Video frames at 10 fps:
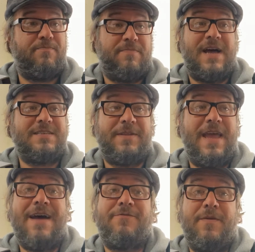
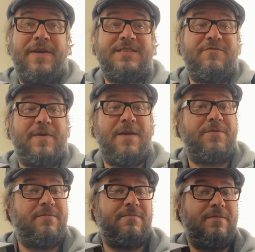possibly every piece of
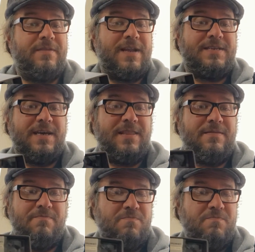paper that